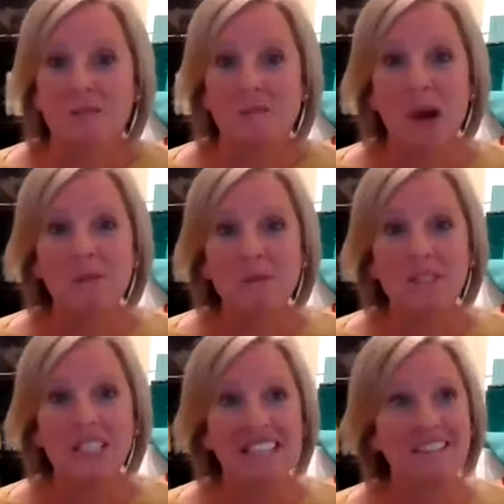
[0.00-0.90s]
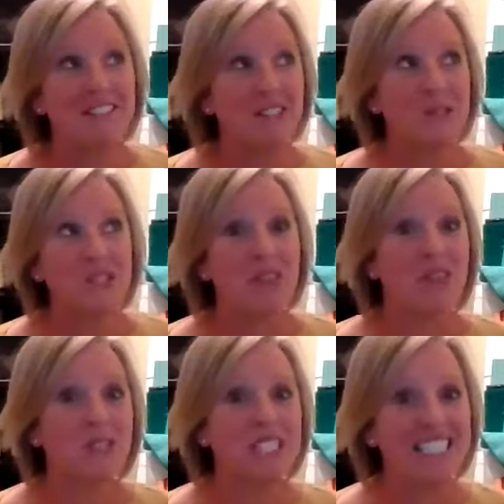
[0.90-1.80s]
probably close to
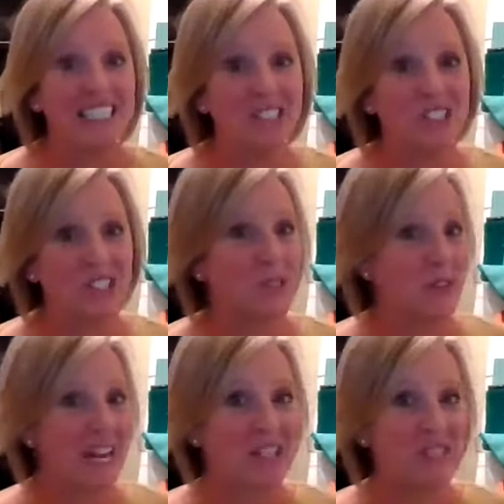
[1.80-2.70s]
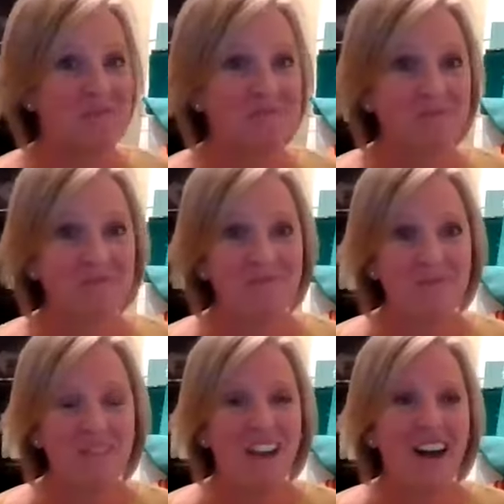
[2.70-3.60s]
13 years ago now,
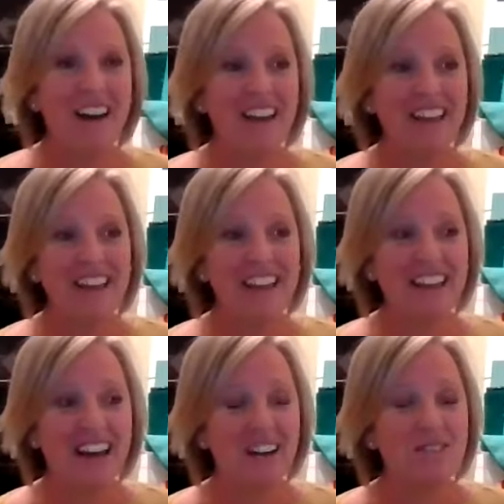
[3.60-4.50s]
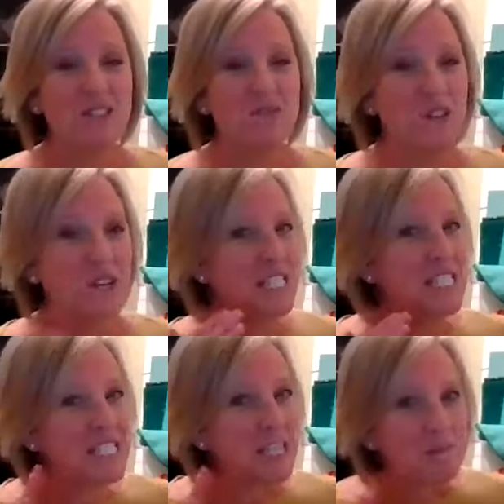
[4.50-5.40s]
I was very
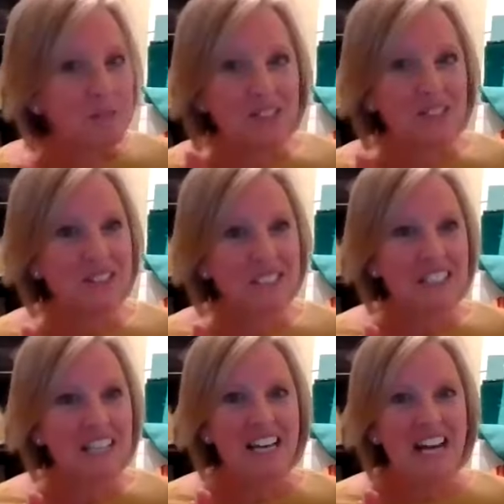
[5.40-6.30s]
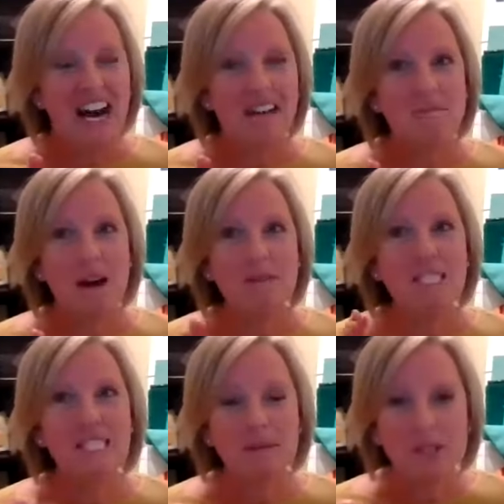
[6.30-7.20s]
skeptical. I was
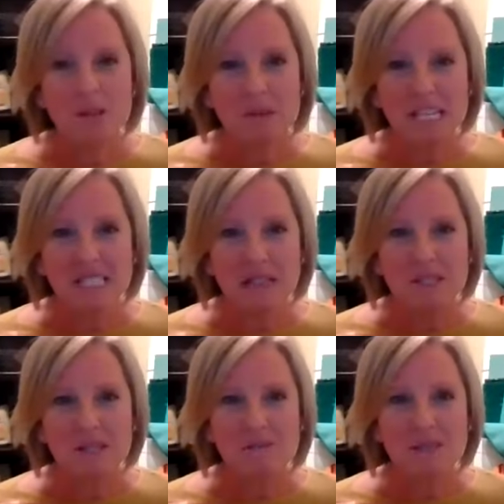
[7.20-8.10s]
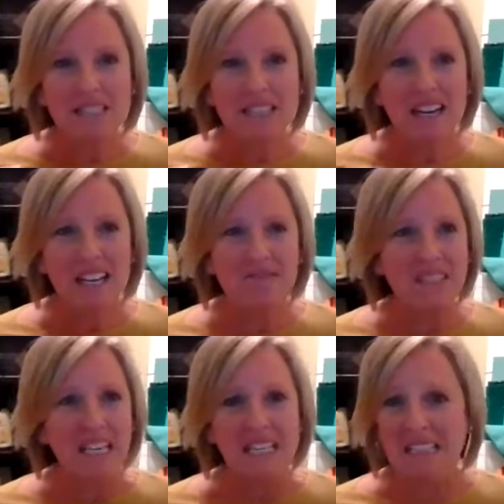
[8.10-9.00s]
skeptical because I was really kind of
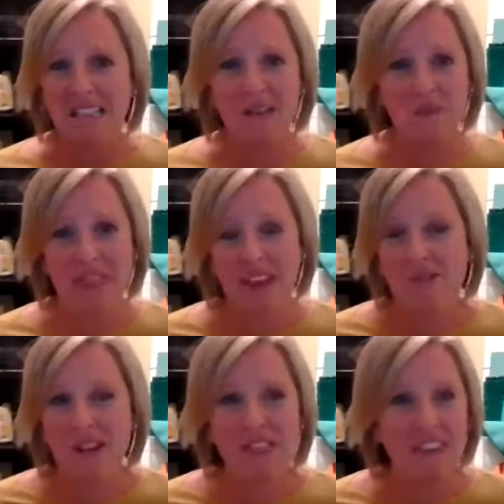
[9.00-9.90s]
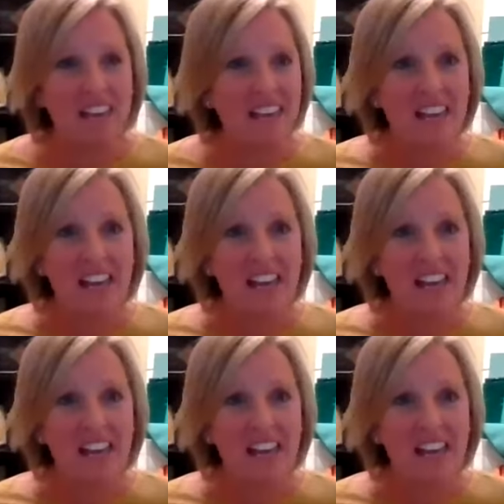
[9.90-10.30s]
done with everything.